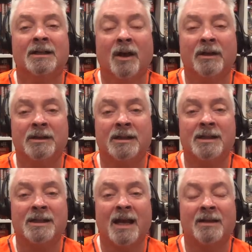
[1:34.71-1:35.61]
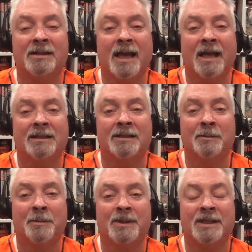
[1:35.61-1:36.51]
Loyalty discounts add
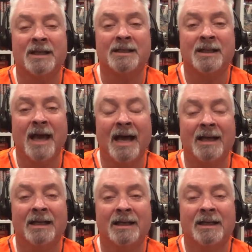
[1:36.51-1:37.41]
2% to that.